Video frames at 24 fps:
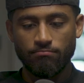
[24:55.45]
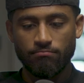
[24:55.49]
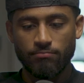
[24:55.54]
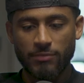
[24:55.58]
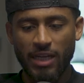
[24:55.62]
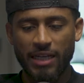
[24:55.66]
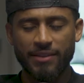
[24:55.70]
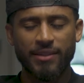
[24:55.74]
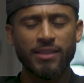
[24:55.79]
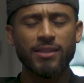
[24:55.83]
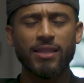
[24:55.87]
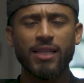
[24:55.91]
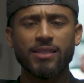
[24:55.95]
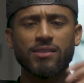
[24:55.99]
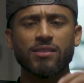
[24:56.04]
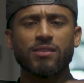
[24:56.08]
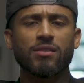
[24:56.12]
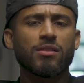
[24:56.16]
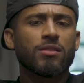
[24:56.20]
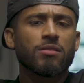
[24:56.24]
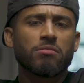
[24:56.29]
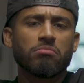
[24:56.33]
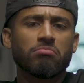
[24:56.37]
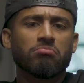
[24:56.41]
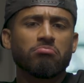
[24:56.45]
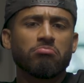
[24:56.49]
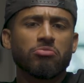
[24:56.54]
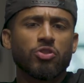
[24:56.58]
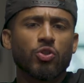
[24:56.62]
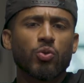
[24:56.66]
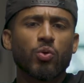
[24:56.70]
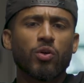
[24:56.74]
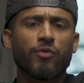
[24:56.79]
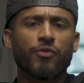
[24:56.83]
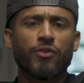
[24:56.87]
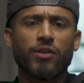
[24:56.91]
I think that's going to
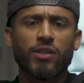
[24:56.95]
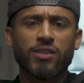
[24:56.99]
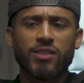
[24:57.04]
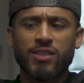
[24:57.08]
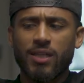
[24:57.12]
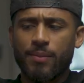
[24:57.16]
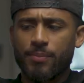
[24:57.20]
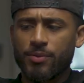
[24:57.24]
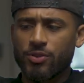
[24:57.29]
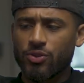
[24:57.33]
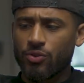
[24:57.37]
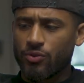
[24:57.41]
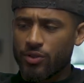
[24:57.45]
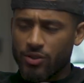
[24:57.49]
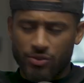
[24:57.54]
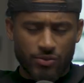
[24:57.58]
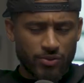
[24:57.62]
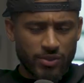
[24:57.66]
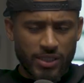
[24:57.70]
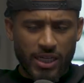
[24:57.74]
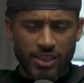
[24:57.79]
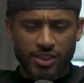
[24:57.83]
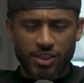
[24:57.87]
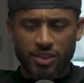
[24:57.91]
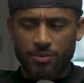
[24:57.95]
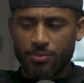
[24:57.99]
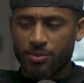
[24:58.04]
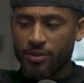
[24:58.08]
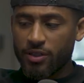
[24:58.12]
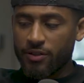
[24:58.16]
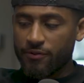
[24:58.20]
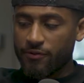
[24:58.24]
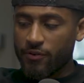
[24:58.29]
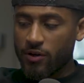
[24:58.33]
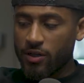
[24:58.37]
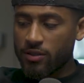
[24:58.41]
do it for this episode. This was actually
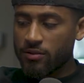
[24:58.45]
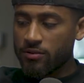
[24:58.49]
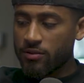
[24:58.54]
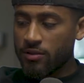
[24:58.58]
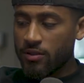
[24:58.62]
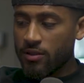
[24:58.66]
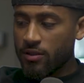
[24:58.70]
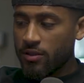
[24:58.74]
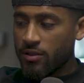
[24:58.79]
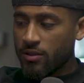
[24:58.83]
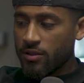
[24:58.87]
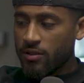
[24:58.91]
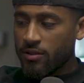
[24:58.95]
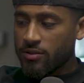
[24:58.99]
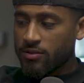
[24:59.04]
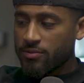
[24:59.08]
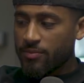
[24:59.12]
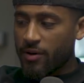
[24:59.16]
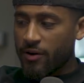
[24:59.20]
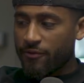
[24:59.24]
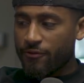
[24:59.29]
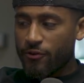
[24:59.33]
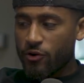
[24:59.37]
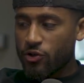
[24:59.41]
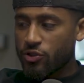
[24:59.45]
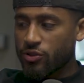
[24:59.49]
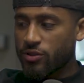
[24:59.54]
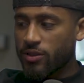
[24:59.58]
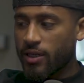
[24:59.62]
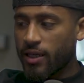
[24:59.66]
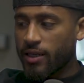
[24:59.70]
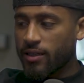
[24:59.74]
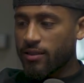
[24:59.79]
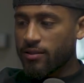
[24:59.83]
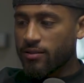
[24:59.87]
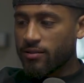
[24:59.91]
pretty fun. It's my first,
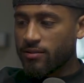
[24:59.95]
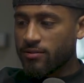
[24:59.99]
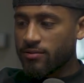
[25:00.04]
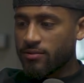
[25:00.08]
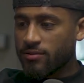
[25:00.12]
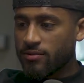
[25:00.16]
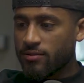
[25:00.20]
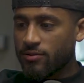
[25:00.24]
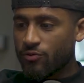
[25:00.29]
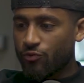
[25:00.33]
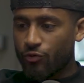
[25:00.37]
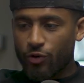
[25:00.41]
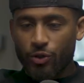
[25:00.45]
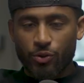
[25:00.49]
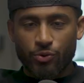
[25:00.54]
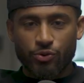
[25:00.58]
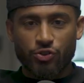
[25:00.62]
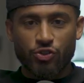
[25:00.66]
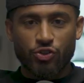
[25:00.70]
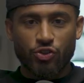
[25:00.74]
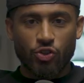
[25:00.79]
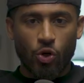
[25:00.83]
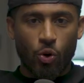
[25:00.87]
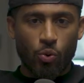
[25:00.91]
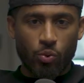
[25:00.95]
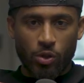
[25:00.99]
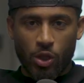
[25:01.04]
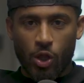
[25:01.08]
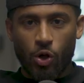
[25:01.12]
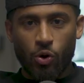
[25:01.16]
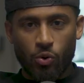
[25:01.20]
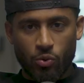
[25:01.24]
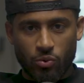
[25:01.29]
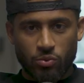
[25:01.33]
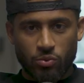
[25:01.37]
real solo